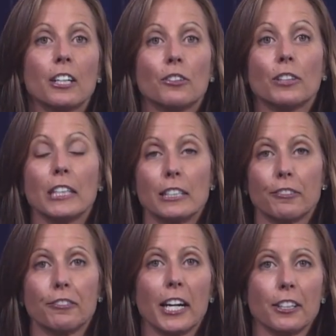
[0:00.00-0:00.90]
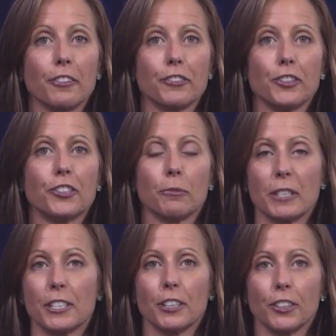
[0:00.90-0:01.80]
really defined our future, and we
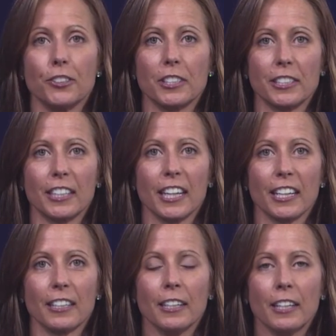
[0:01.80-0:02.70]
still use it today.